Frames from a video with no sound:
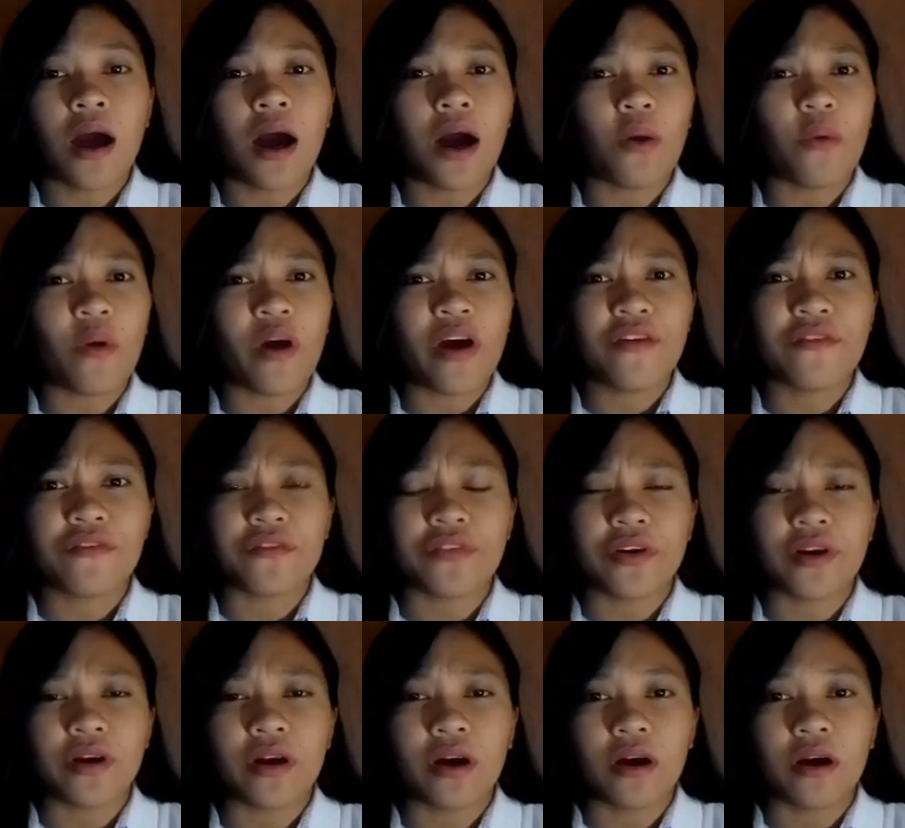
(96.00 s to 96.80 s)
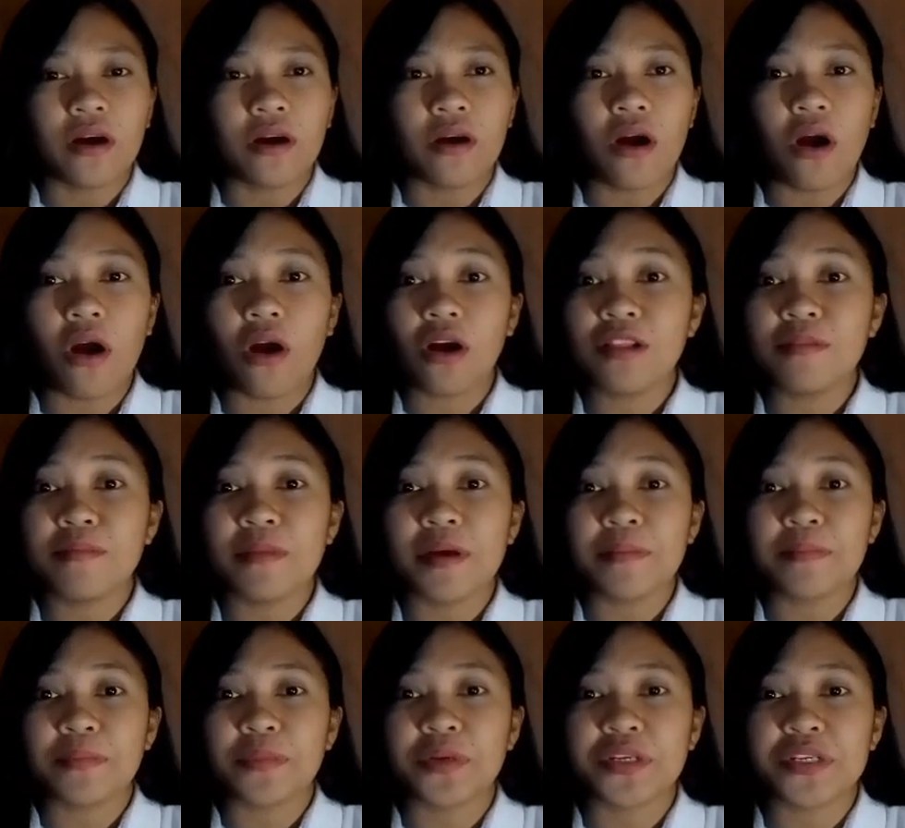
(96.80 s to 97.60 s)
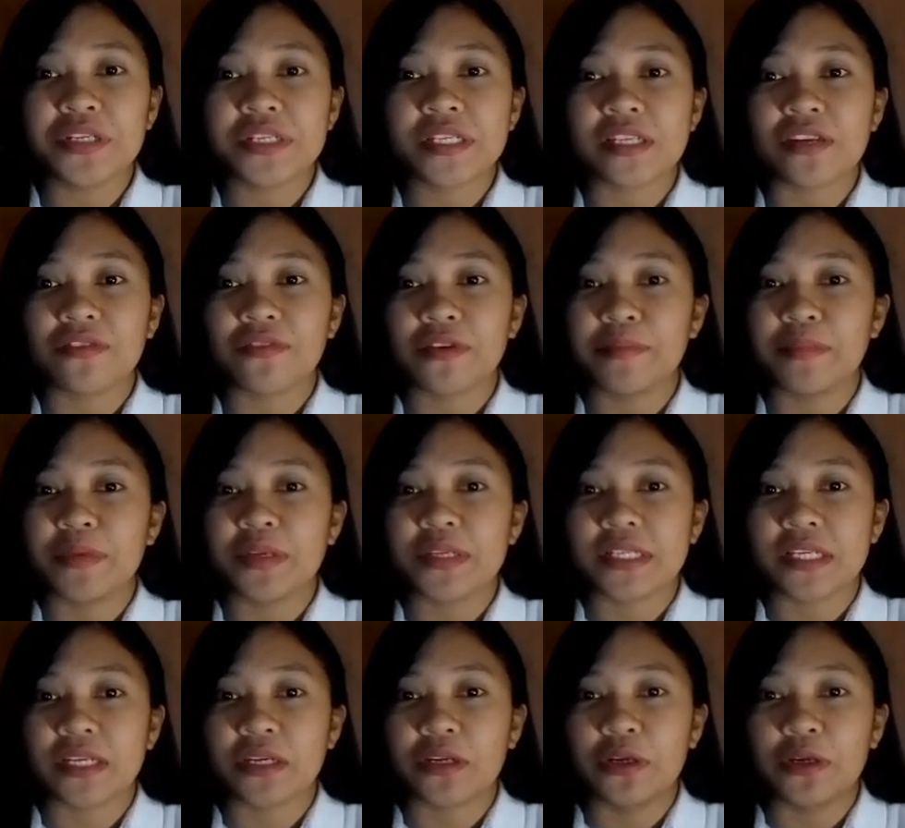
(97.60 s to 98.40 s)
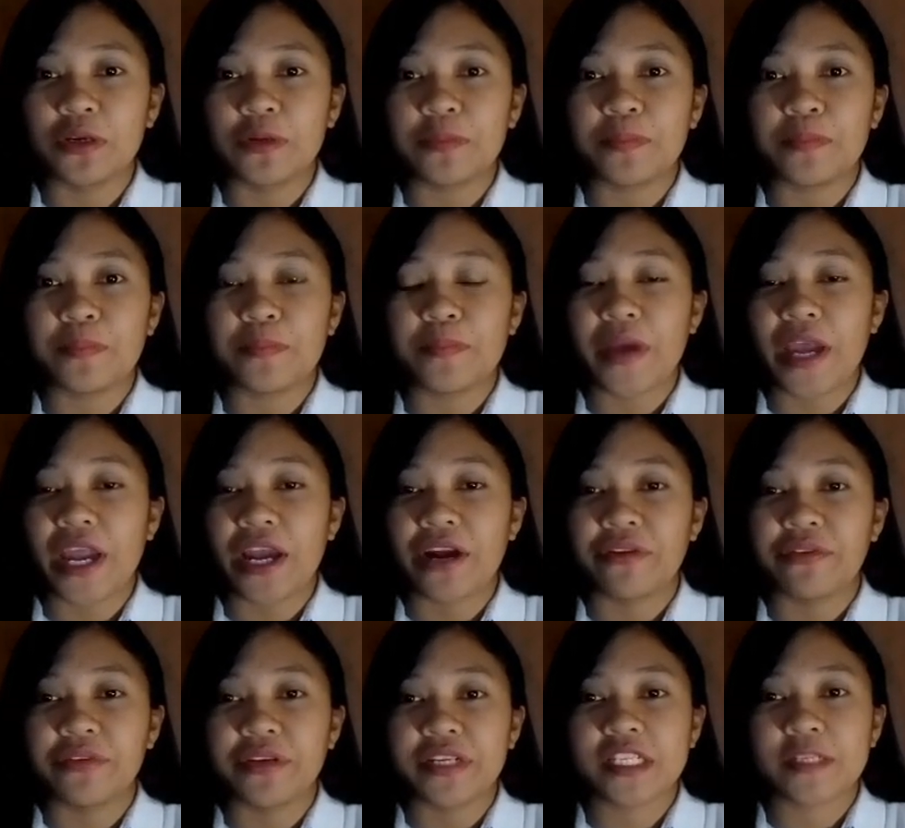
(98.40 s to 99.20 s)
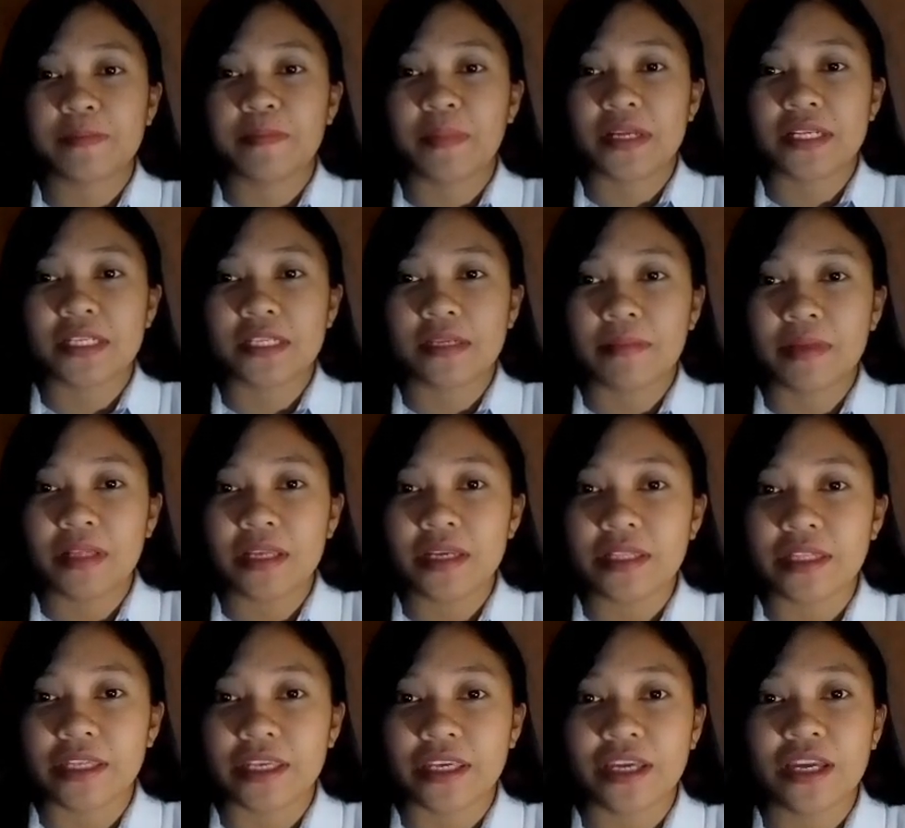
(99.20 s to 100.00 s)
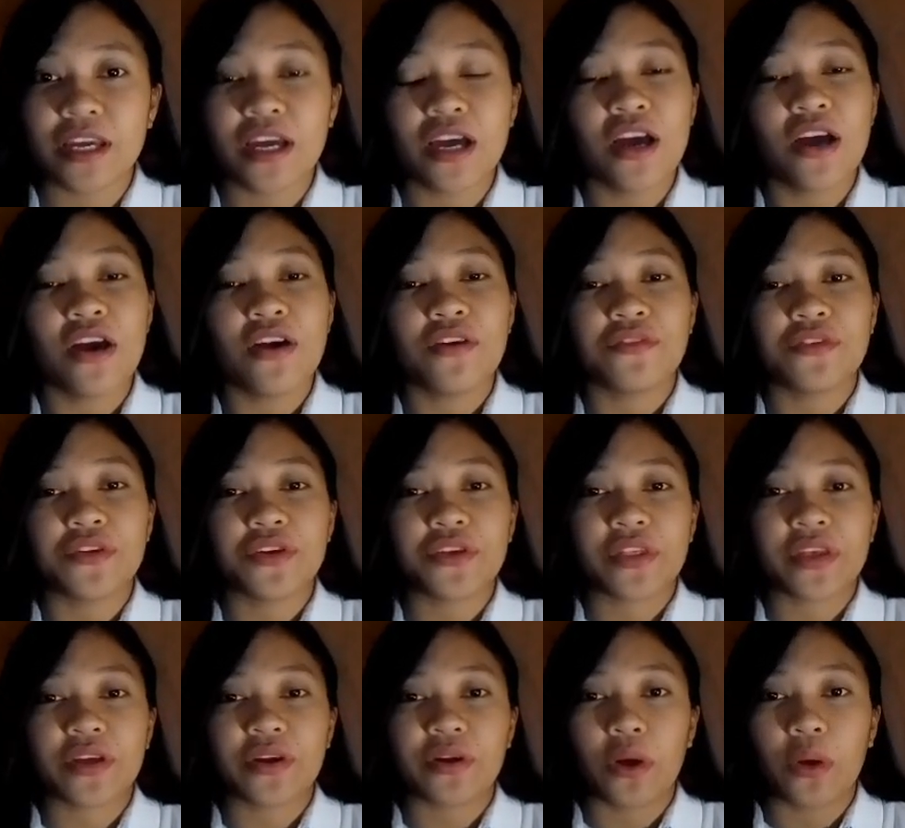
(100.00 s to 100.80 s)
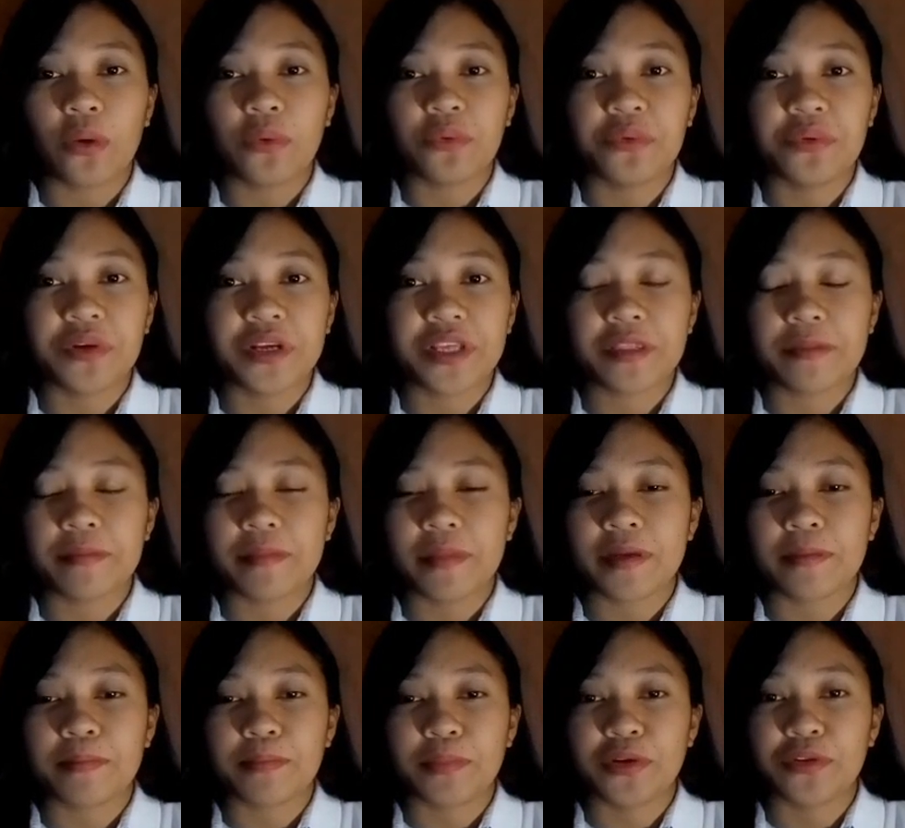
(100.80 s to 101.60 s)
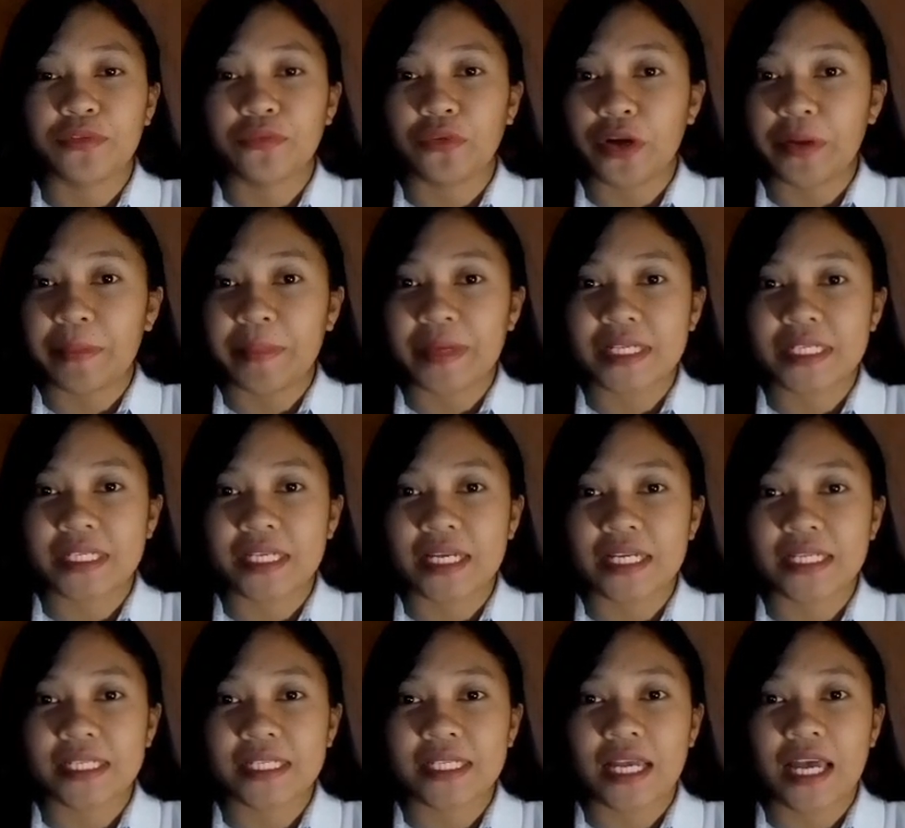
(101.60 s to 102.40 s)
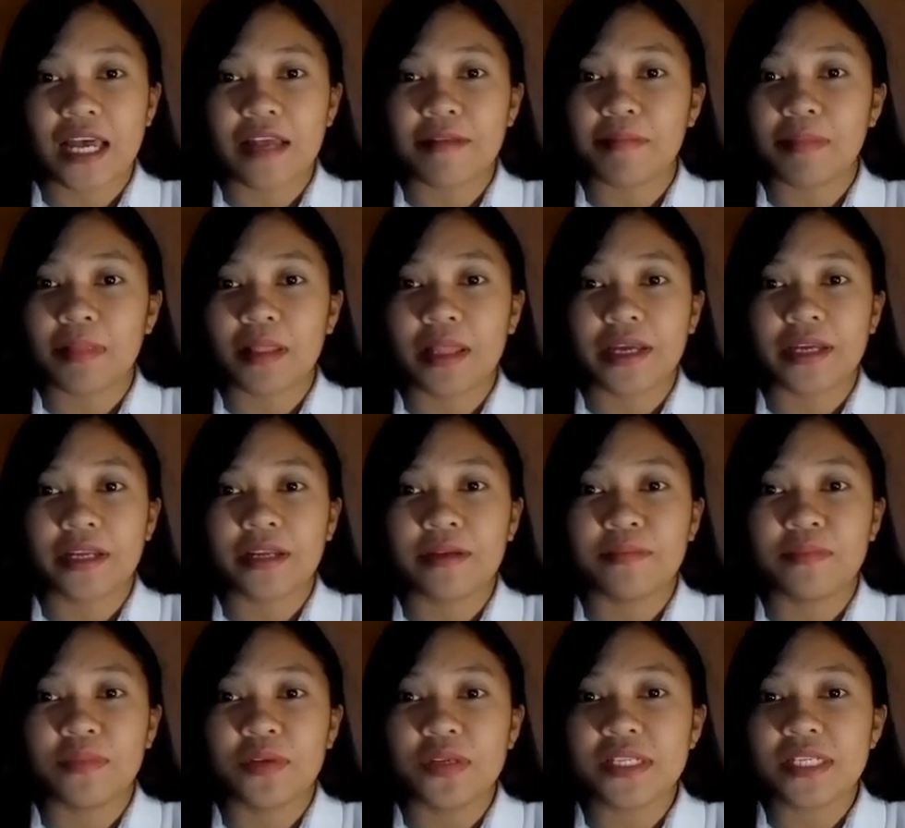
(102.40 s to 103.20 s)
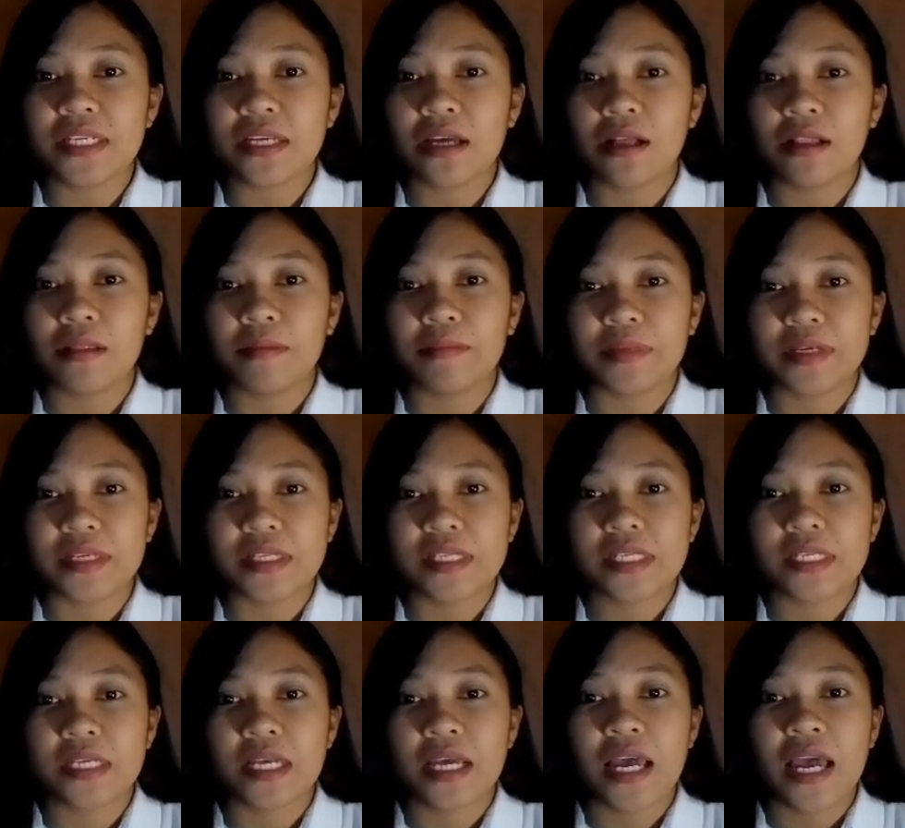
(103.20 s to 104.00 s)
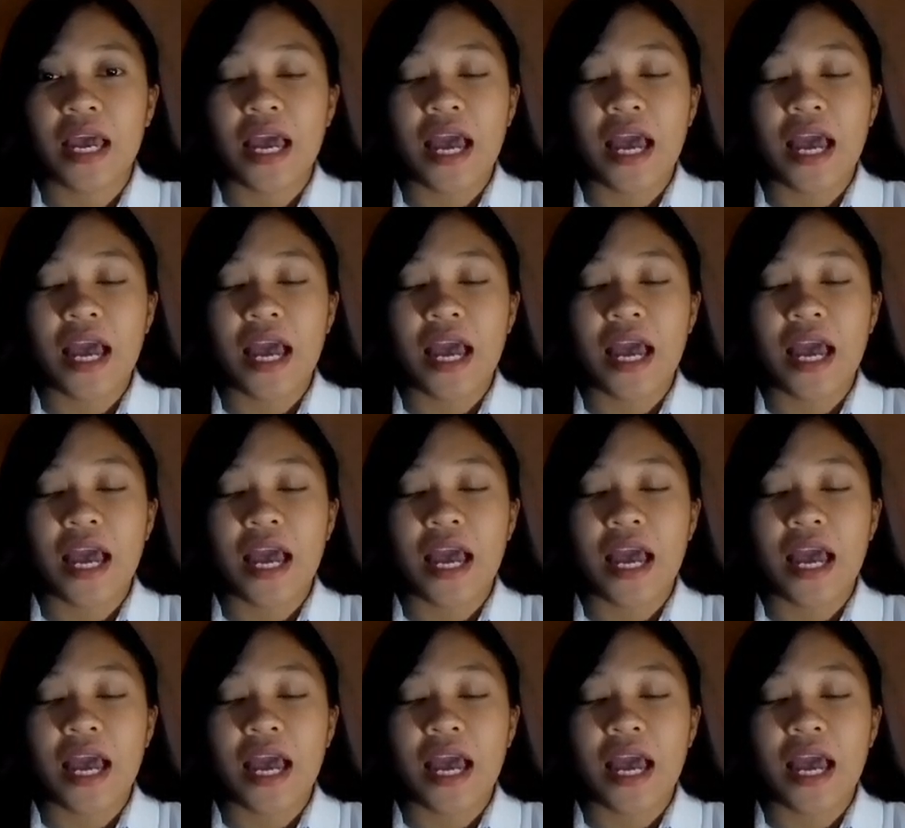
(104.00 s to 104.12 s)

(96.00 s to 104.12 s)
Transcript: However, all members of a music group bear responsibility for their own rhythmic performances and play the musical beats